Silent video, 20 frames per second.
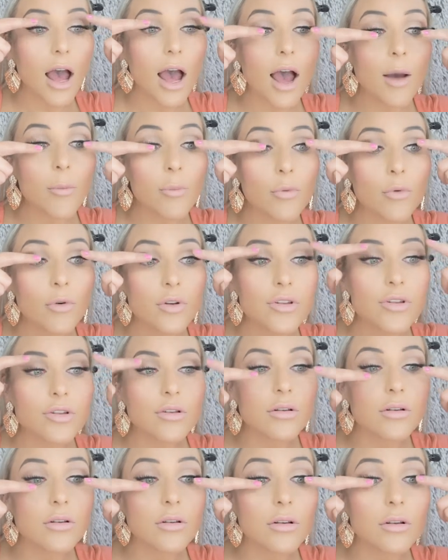upwards,
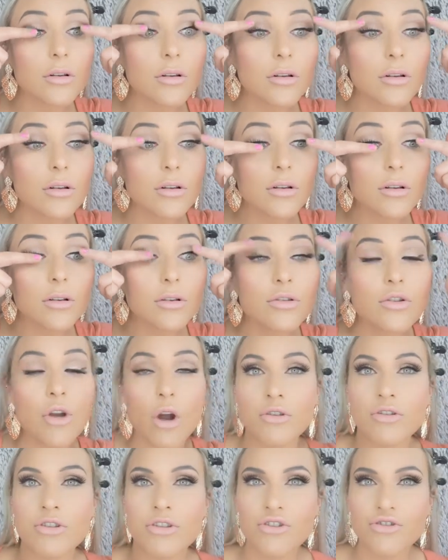
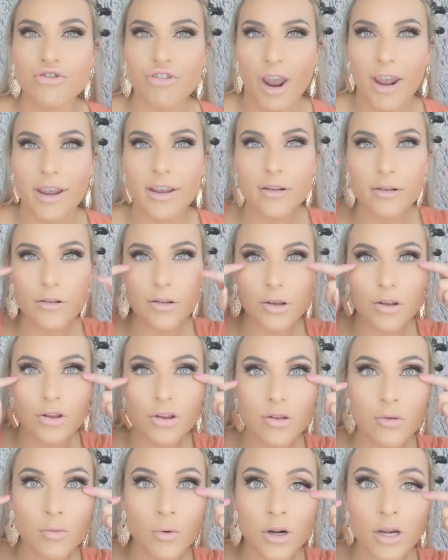not straight. So you
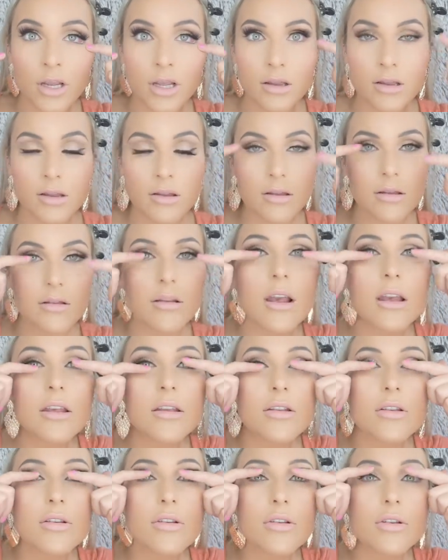just want it
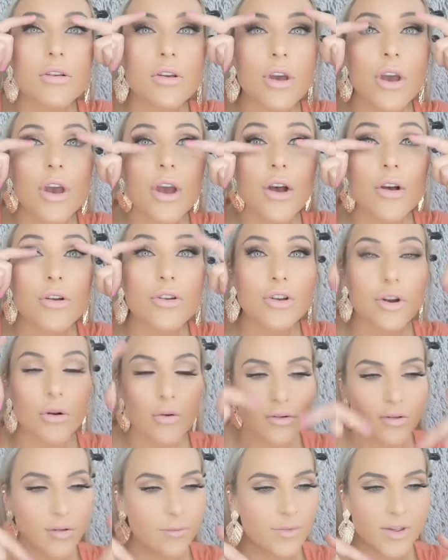curl, you
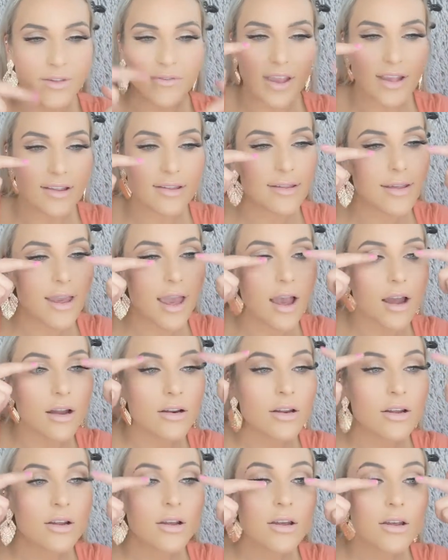don't want them to face down.
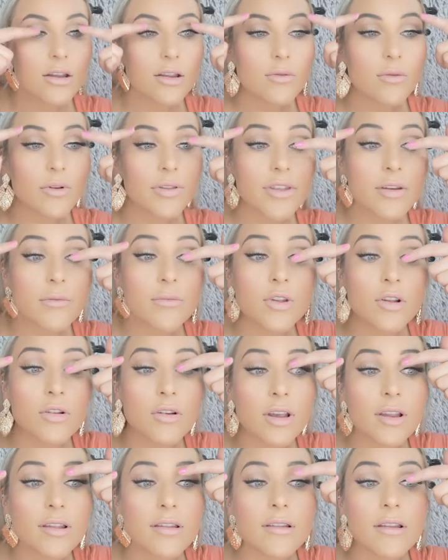You just want them to
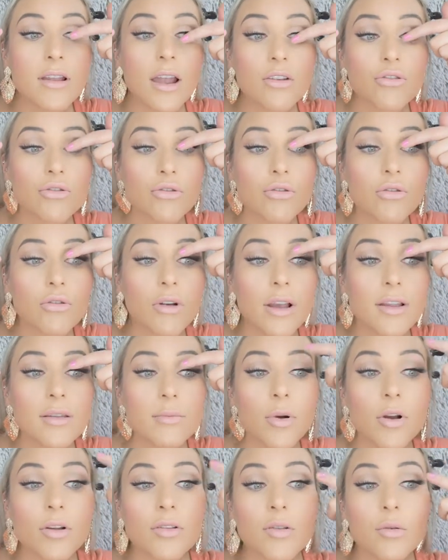look as natural as
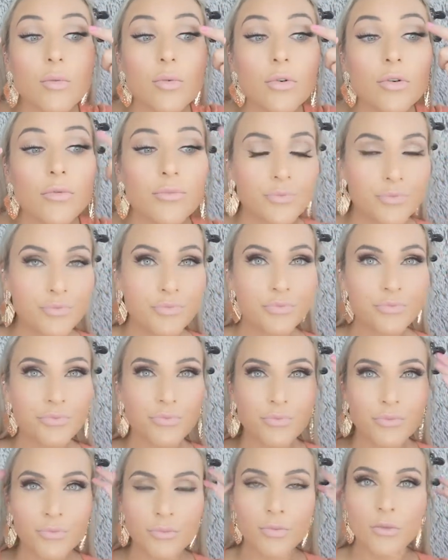possible.
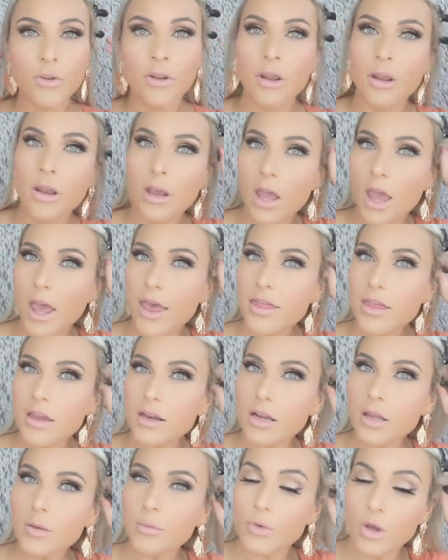And
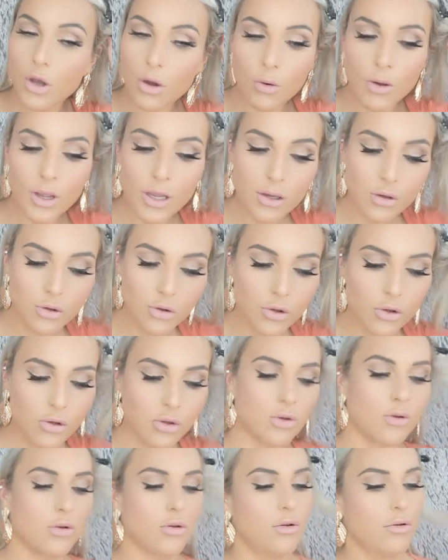then I'm going
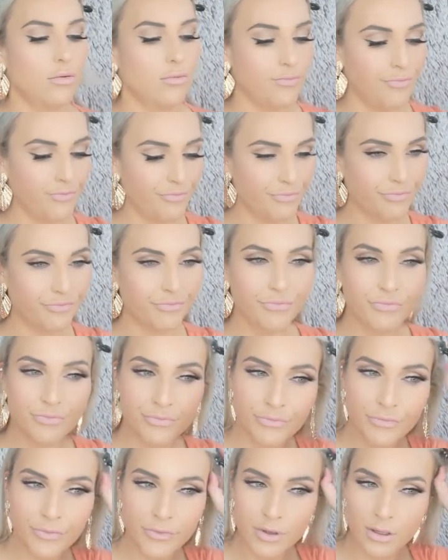to
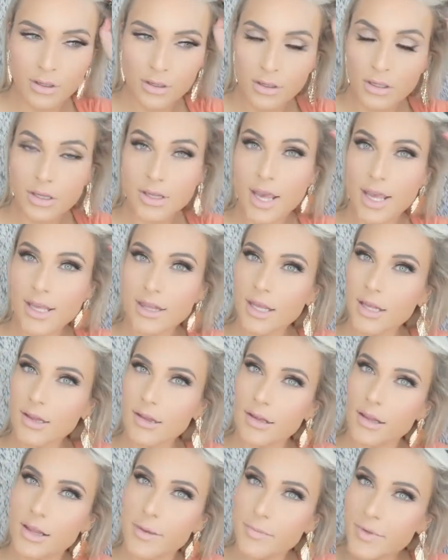take these
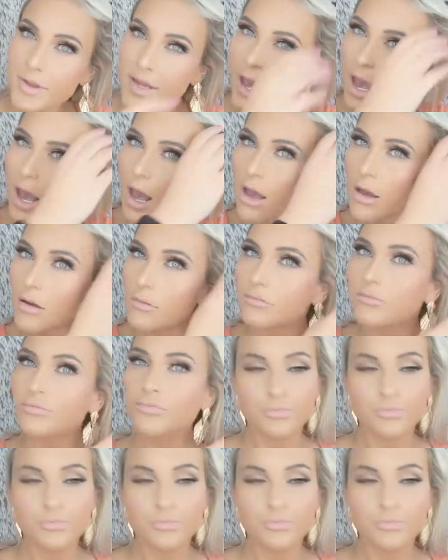clips out.